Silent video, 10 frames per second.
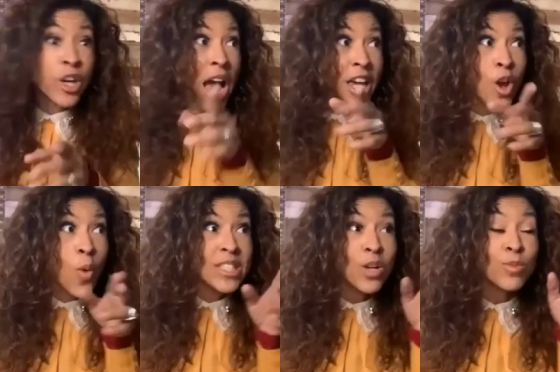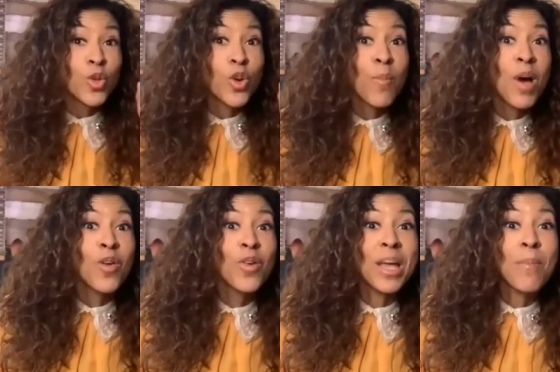I can always hear him sort of
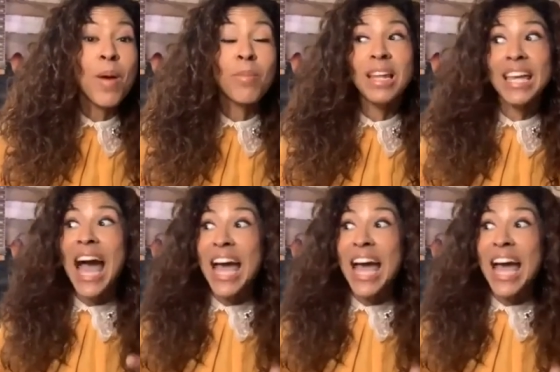muttering and mumbling.